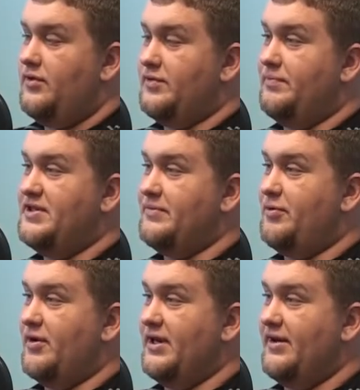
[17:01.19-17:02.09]
A pizza
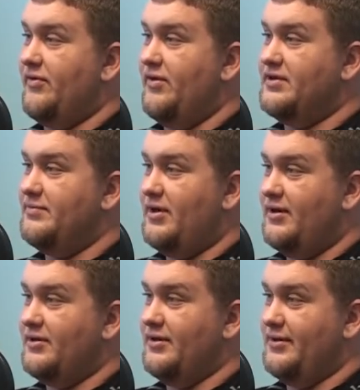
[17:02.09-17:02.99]
party after this. I'm
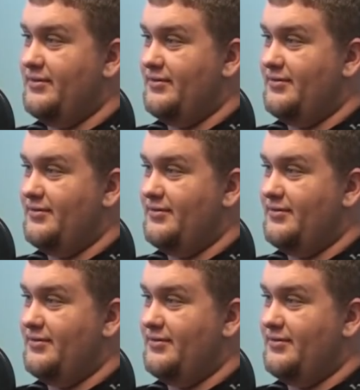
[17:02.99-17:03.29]
hungry.